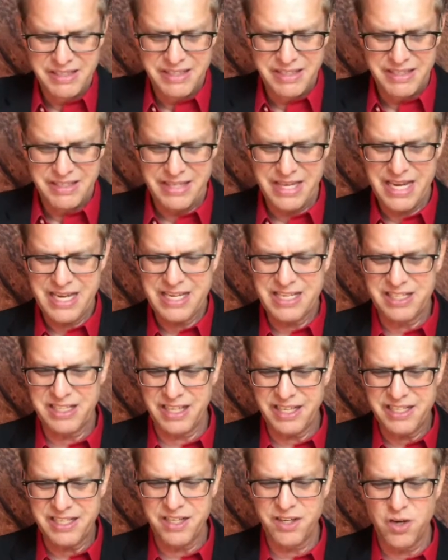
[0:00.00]
They
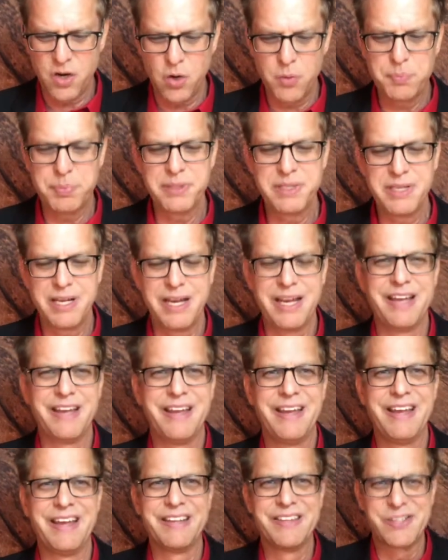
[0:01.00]
clicked it open,
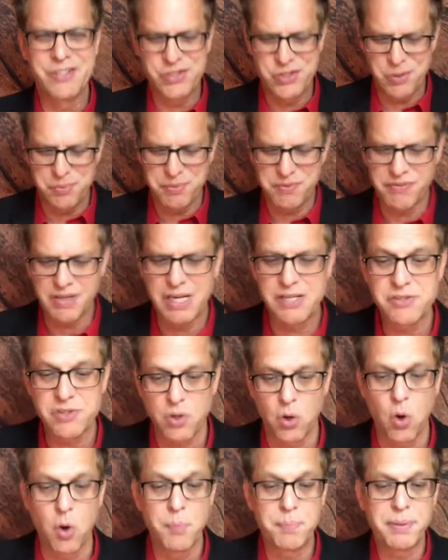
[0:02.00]
and the supervisor
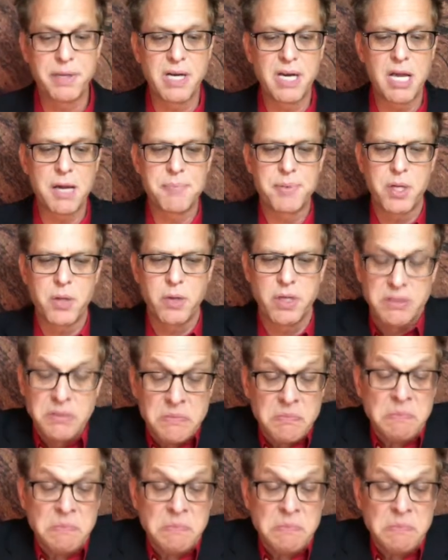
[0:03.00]
opened it up, and he went,